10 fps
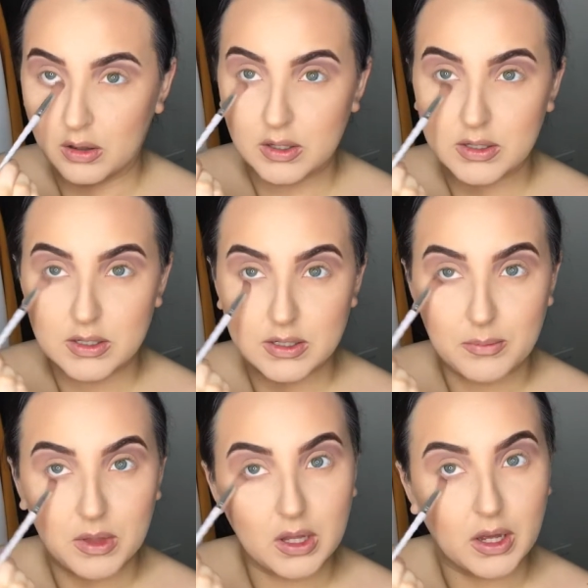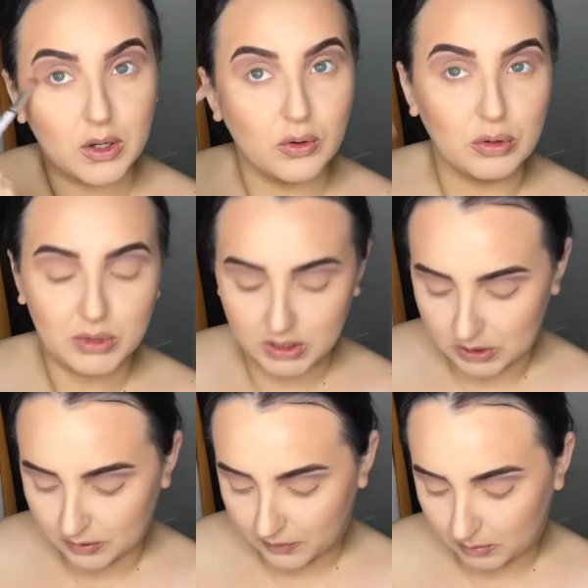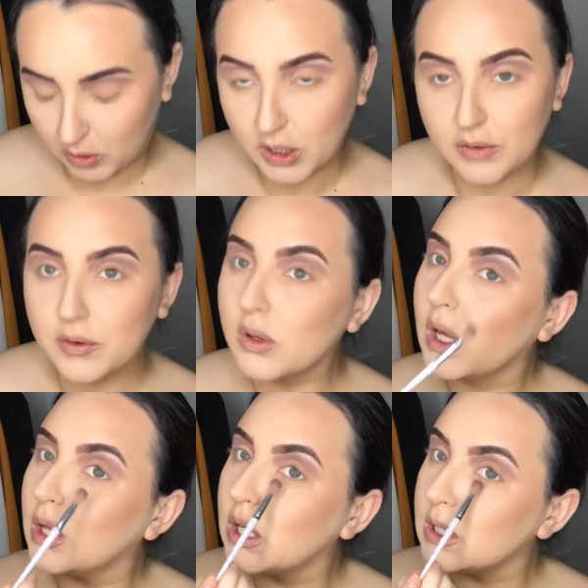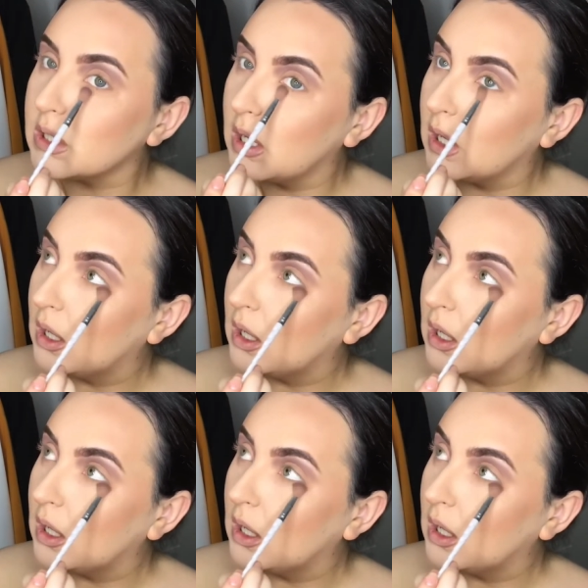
This is something I normally do if I'm wearing a few colors,